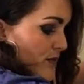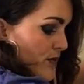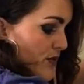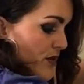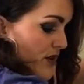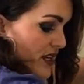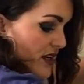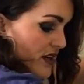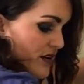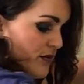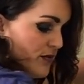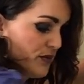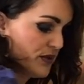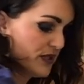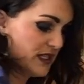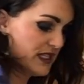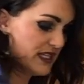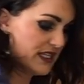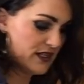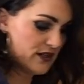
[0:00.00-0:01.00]
bring our
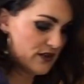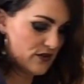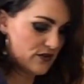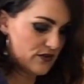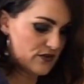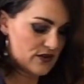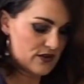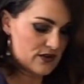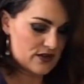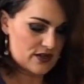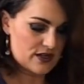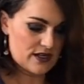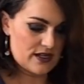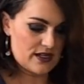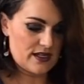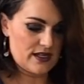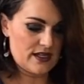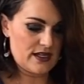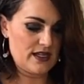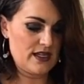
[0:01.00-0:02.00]
plate over,
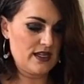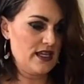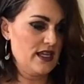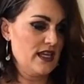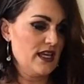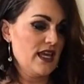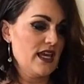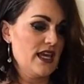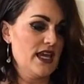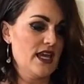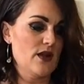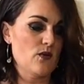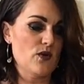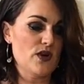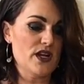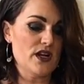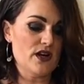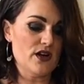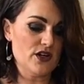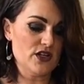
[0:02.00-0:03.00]

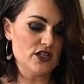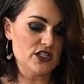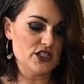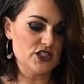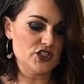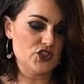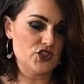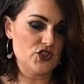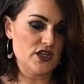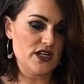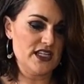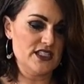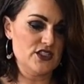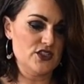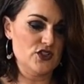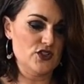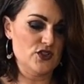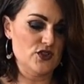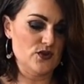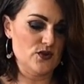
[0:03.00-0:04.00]
and we are gonna try
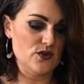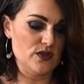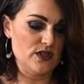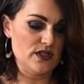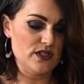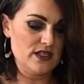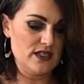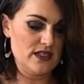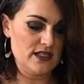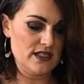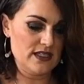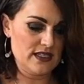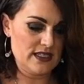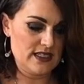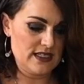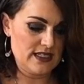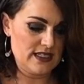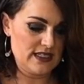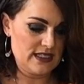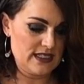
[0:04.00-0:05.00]
to
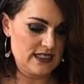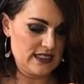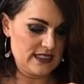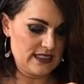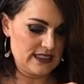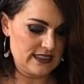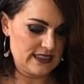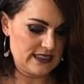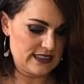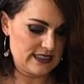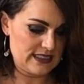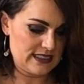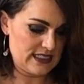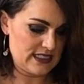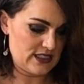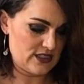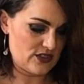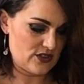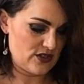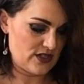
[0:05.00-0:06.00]

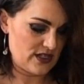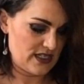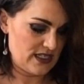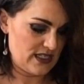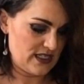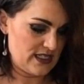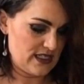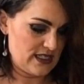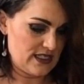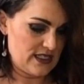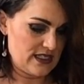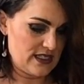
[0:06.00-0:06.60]
center it,